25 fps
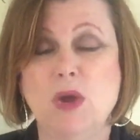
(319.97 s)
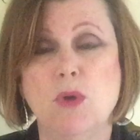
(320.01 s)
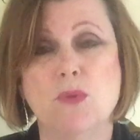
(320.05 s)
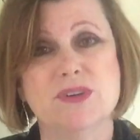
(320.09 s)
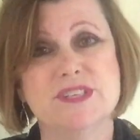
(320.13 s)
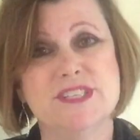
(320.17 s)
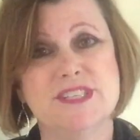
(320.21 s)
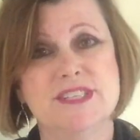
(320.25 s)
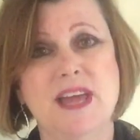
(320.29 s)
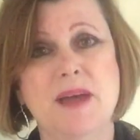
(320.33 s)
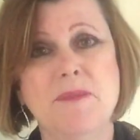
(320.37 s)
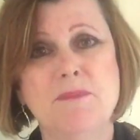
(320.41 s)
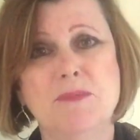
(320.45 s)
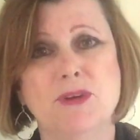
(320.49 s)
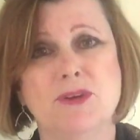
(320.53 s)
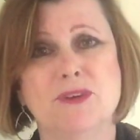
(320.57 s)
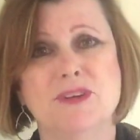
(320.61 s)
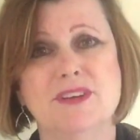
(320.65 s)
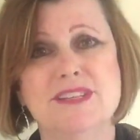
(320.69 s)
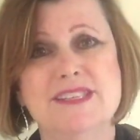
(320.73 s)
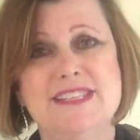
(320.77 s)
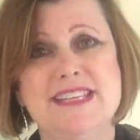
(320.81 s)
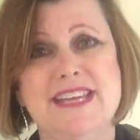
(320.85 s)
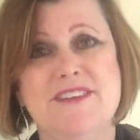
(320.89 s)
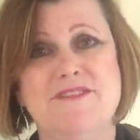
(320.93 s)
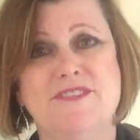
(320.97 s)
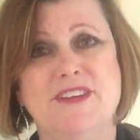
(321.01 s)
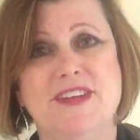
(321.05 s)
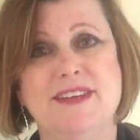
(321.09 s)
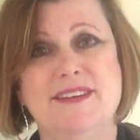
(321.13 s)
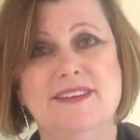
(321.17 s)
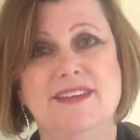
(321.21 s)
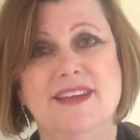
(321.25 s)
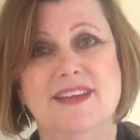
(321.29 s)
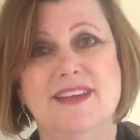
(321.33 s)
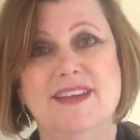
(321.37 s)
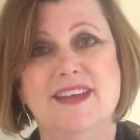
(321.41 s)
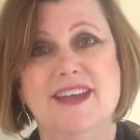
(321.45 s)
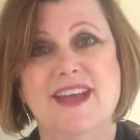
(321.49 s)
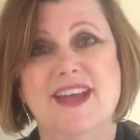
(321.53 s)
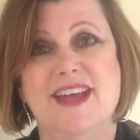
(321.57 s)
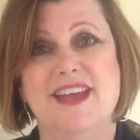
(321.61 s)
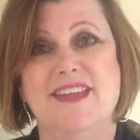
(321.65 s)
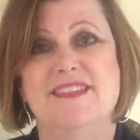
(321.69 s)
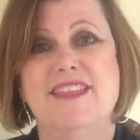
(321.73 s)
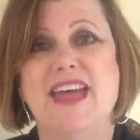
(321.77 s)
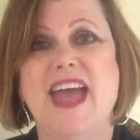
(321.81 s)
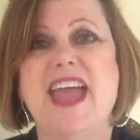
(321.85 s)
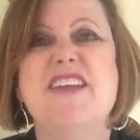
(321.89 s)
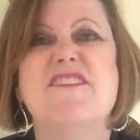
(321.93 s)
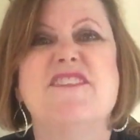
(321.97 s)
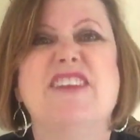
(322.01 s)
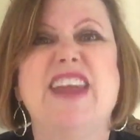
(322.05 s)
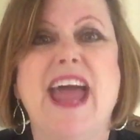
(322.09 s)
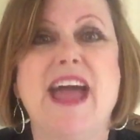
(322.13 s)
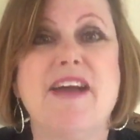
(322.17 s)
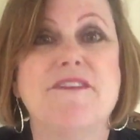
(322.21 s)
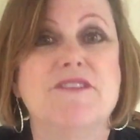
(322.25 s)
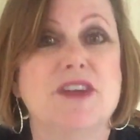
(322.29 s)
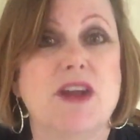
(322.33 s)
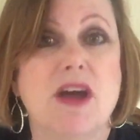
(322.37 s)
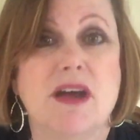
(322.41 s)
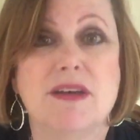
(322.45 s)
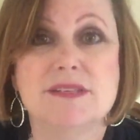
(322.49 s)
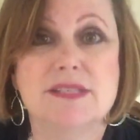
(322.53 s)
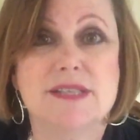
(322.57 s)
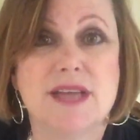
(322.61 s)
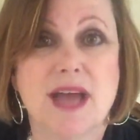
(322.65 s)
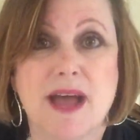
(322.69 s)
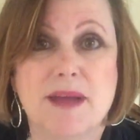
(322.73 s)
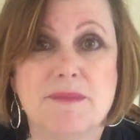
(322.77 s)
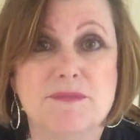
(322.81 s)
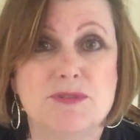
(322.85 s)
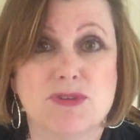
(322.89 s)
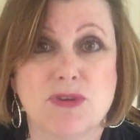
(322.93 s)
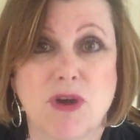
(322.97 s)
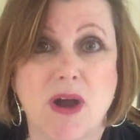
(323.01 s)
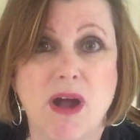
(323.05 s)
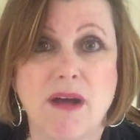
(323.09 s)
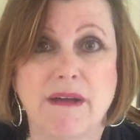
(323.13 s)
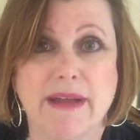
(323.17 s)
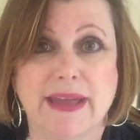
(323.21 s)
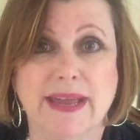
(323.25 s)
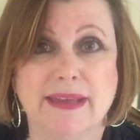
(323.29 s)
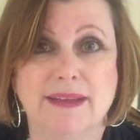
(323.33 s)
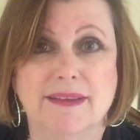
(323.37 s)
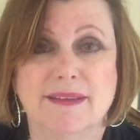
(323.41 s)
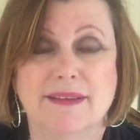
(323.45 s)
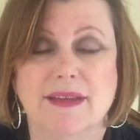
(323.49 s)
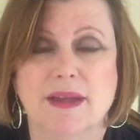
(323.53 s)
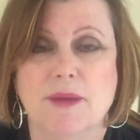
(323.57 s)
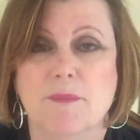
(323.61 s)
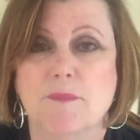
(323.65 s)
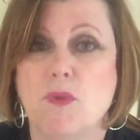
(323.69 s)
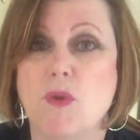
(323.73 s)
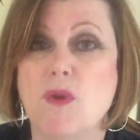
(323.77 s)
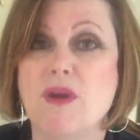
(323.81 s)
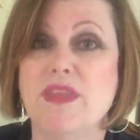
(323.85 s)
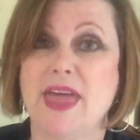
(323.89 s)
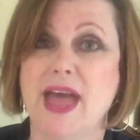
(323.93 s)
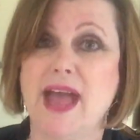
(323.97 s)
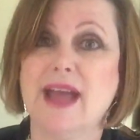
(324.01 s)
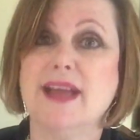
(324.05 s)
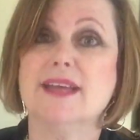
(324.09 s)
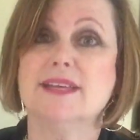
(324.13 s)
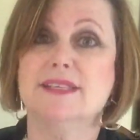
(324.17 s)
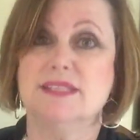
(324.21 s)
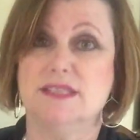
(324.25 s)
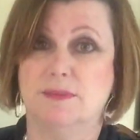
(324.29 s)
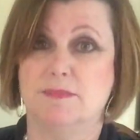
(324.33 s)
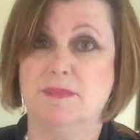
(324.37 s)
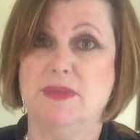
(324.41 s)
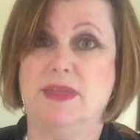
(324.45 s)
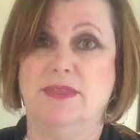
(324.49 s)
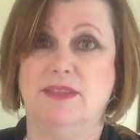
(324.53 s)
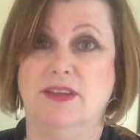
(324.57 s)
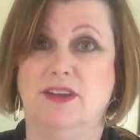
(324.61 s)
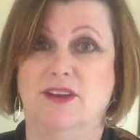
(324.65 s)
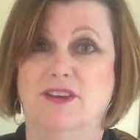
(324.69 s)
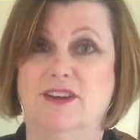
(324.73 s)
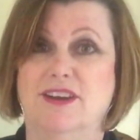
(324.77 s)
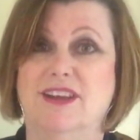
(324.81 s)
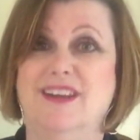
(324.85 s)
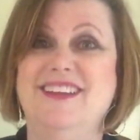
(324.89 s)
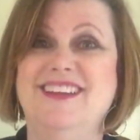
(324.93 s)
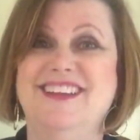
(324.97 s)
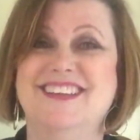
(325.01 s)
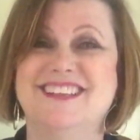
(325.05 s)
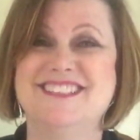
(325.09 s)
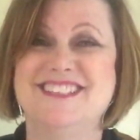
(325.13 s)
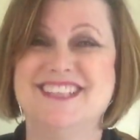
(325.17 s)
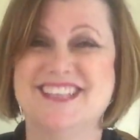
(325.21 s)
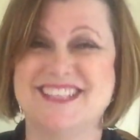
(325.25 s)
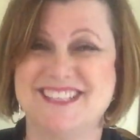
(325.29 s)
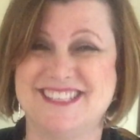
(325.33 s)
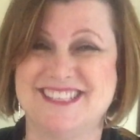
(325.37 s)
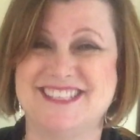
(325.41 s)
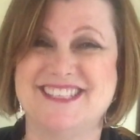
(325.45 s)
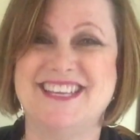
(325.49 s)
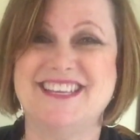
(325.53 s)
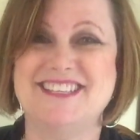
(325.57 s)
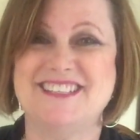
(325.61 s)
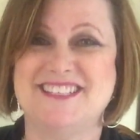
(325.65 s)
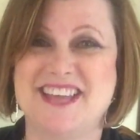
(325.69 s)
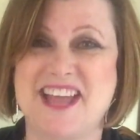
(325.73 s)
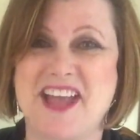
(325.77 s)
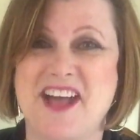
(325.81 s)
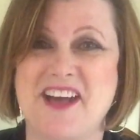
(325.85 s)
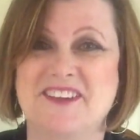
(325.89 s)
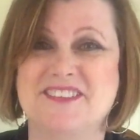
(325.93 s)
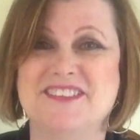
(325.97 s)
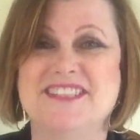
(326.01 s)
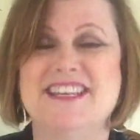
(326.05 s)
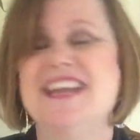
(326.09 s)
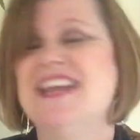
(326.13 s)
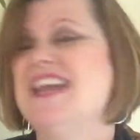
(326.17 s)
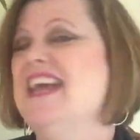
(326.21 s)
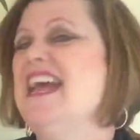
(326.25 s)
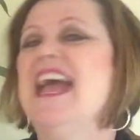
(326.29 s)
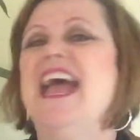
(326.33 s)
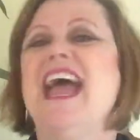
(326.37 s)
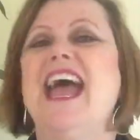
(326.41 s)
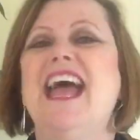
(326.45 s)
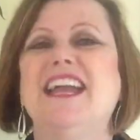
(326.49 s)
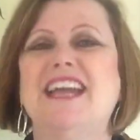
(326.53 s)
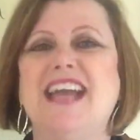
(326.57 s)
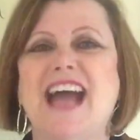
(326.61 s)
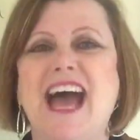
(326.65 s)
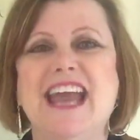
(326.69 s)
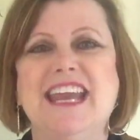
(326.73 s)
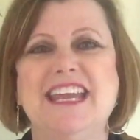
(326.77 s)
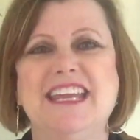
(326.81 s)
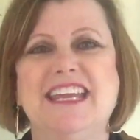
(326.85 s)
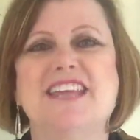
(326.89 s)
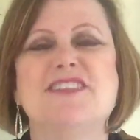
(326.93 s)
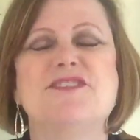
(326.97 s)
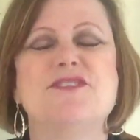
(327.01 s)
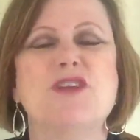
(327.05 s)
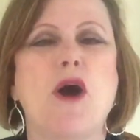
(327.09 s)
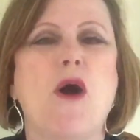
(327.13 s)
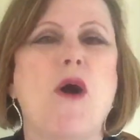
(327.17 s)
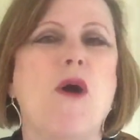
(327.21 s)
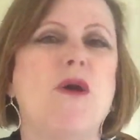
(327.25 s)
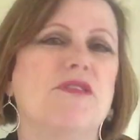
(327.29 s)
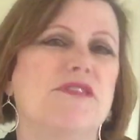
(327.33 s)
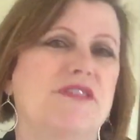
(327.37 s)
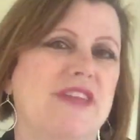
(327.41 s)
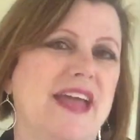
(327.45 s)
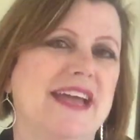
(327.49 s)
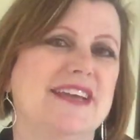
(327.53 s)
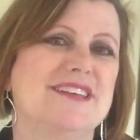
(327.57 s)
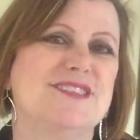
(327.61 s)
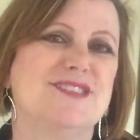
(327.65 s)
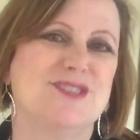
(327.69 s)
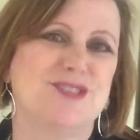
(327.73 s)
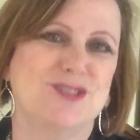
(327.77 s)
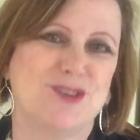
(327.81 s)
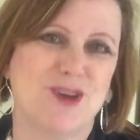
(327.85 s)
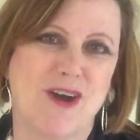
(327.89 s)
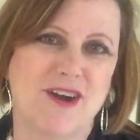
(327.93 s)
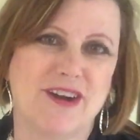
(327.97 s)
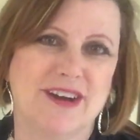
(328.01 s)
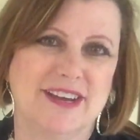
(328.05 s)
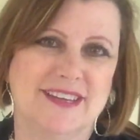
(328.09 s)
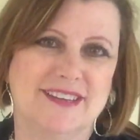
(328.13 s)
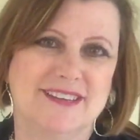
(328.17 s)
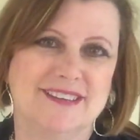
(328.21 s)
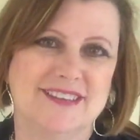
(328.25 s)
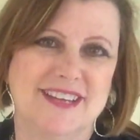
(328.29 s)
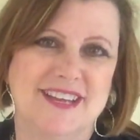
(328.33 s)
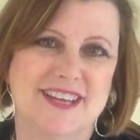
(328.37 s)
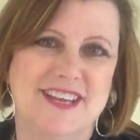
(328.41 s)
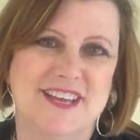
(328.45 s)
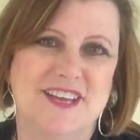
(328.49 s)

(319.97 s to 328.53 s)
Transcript: Or some girls they even have an on-time drawing. Boy, that gets them in there to sit down and kind of get the whole thing started.